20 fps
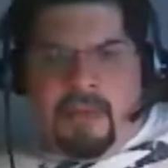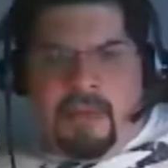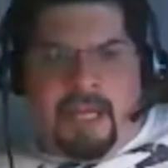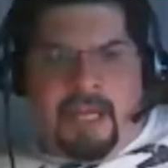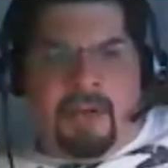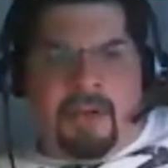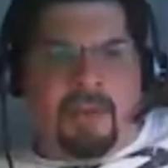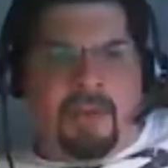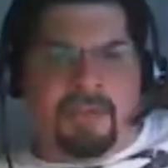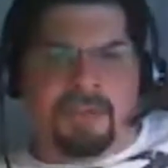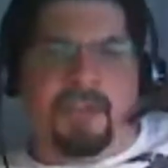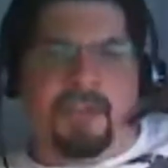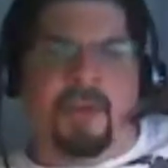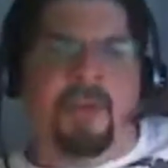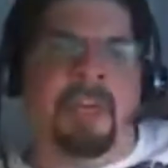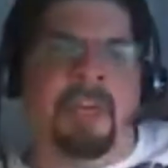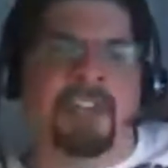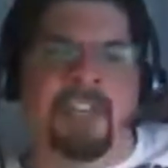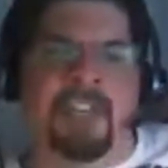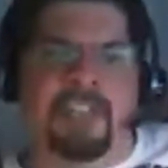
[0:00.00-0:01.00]
don't know,
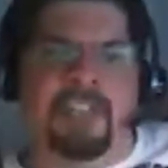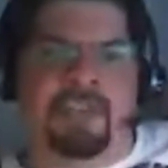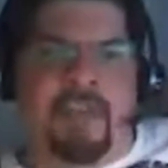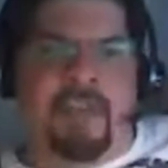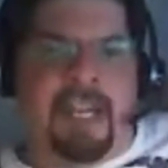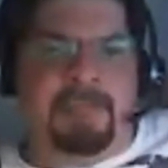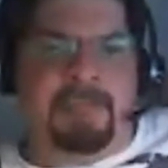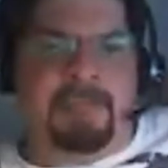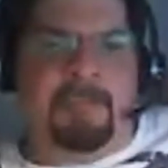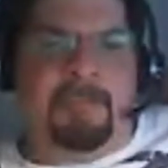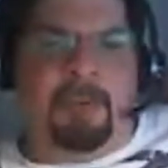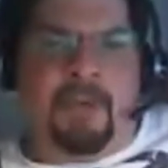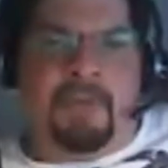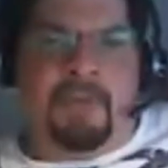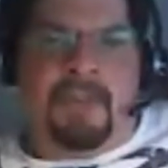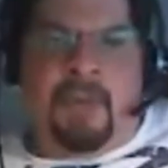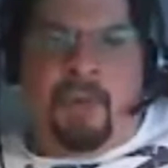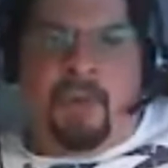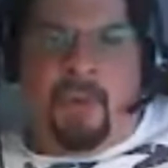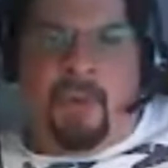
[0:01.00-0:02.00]
storage and transport
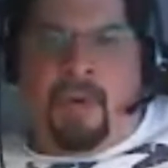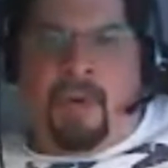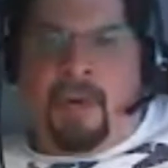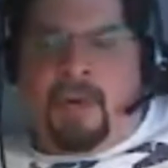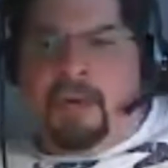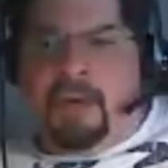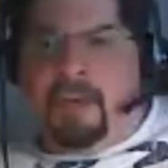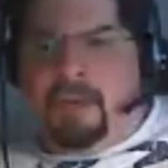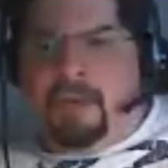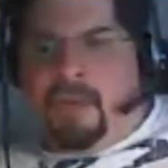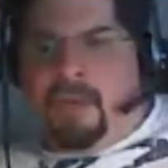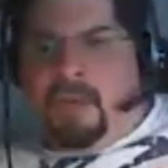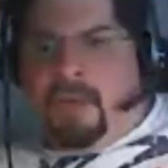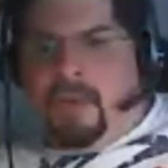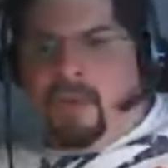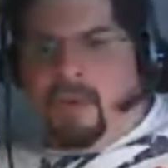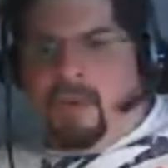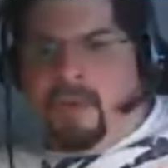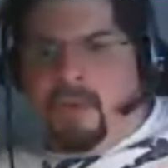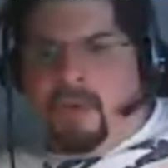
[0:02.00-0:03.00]
of the ore,
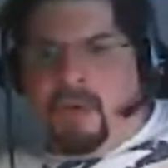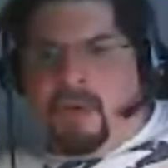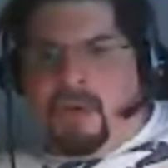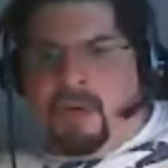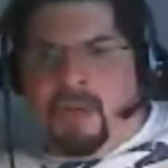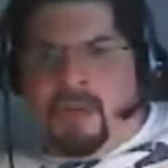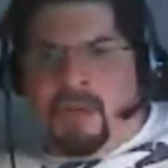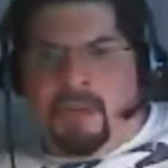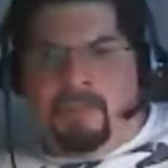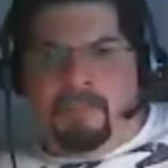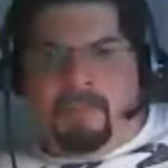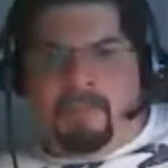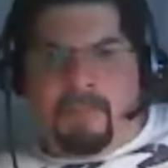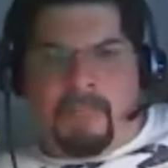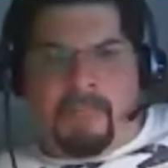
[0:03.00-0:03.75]
or